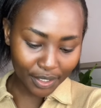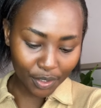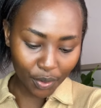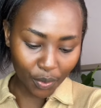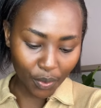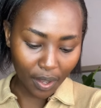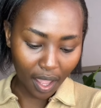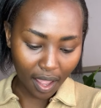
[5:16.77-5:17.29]

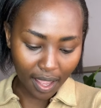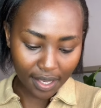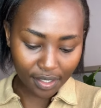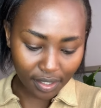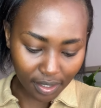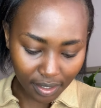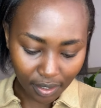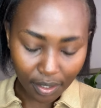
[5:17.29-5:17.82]
So yeah, I
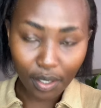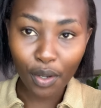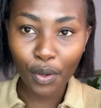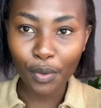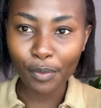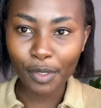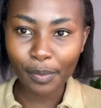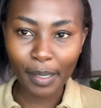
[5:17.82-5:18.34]
just
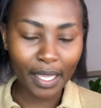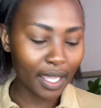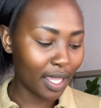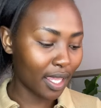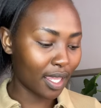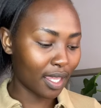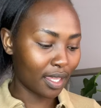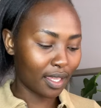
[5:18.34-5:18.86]
combed my
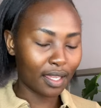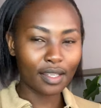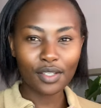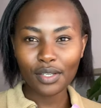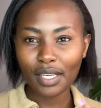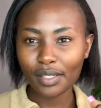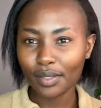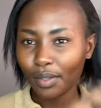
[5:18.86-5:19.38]
hair. I
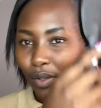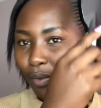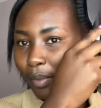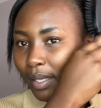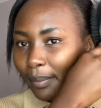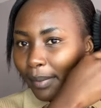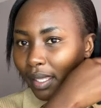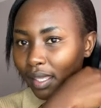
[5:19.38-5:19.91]
tried to comb
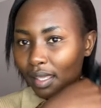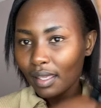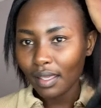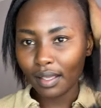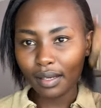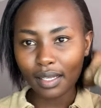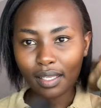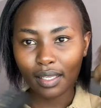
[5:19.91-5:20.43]
my
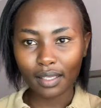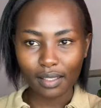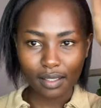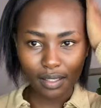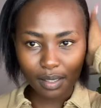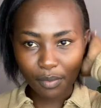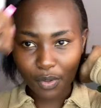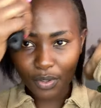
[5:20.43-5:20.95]
hair. Like,
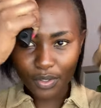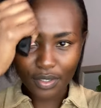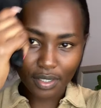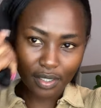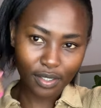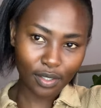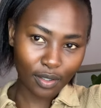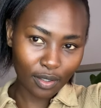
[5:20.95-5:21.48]
I'm going to the
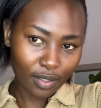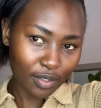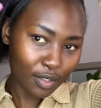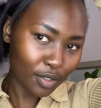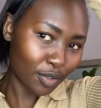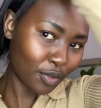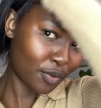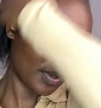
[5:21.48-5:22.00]
salon,
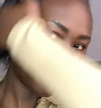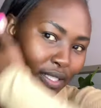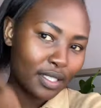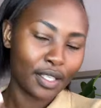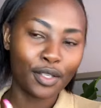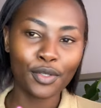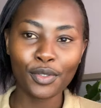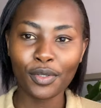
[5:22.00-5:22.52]
so what's the
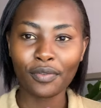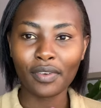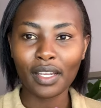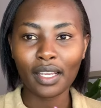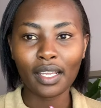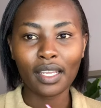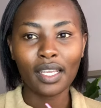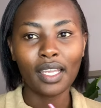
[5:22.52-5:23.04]
use of like
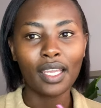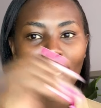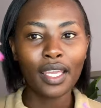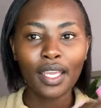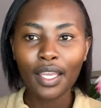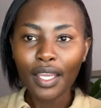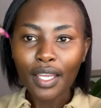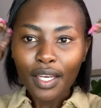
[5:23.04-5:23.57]

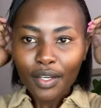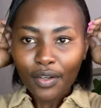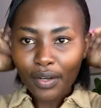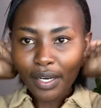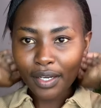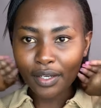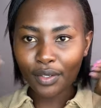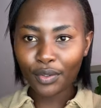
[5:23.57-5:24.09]

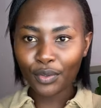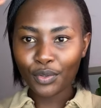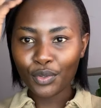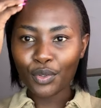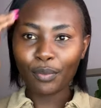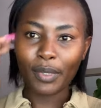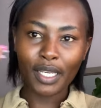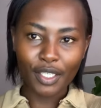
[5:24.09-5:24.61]
trying to do
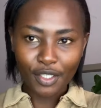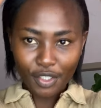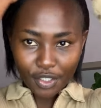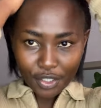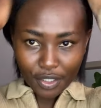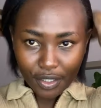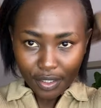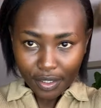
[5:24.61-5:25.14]
too much.